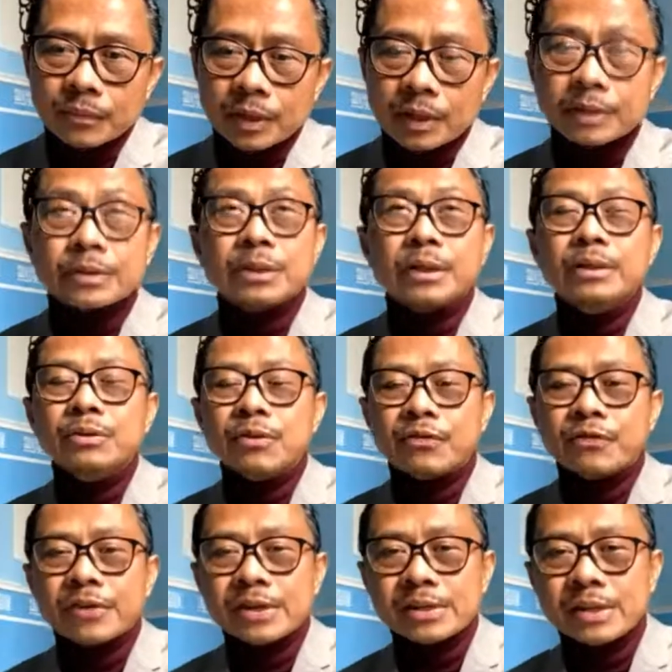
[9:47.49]
and turn your
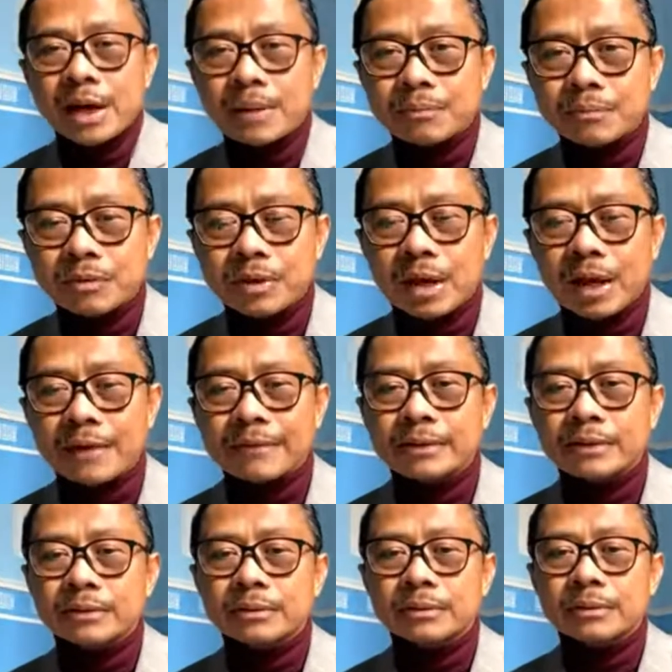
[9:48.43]
face up to the
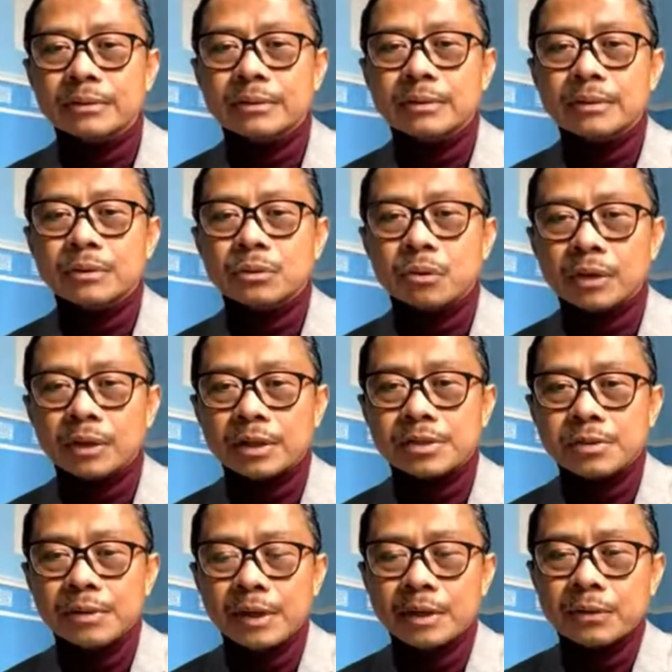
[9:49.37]
heaven, to Allah
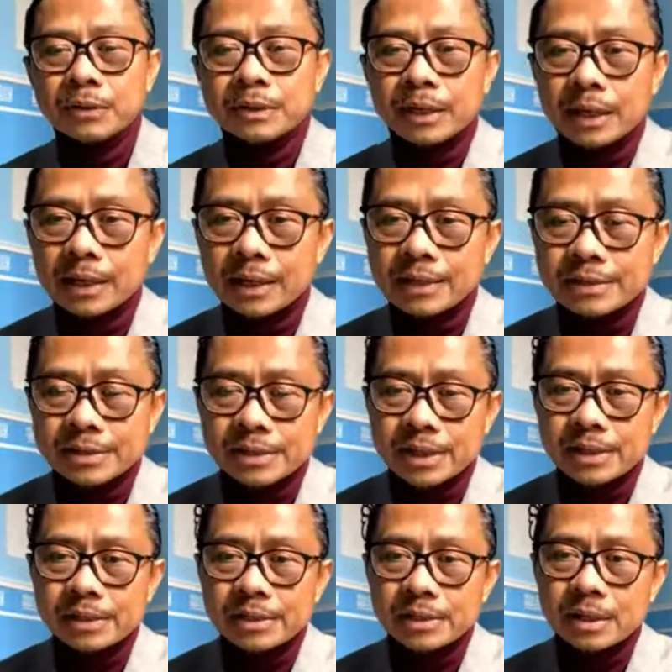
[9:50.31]
subhanahu wa ta'ala, and
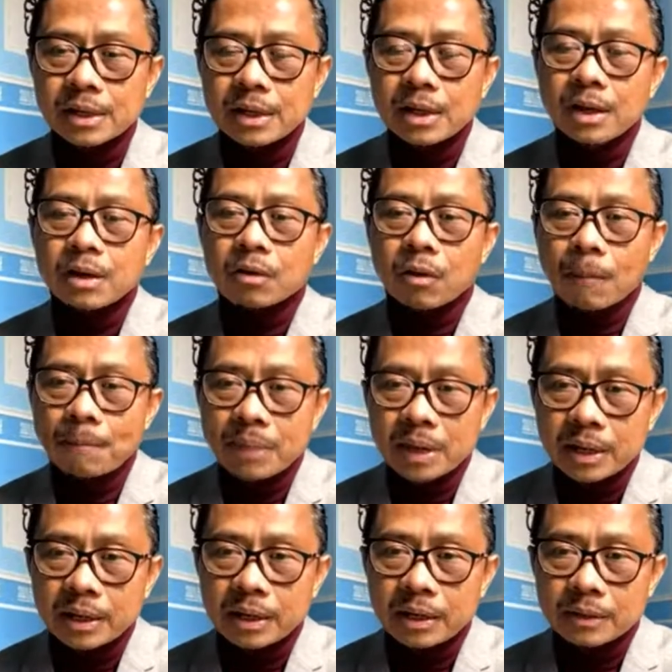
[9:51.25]
says,
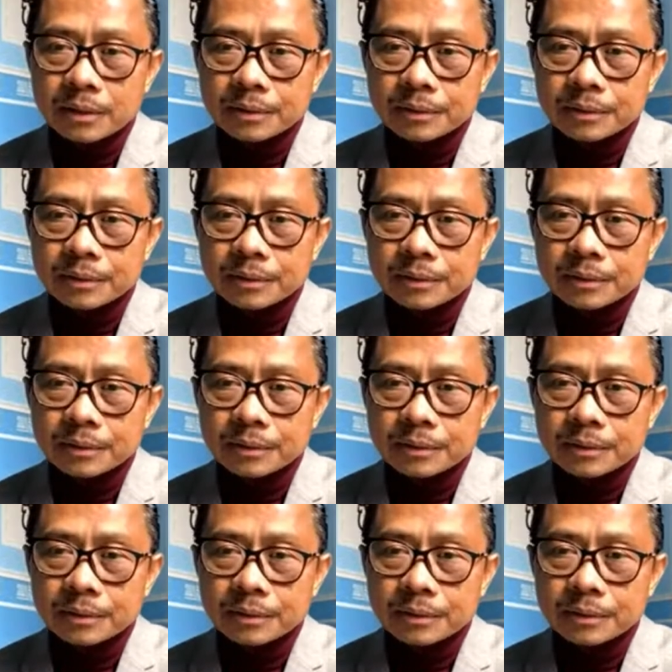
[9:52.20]
Rabbana,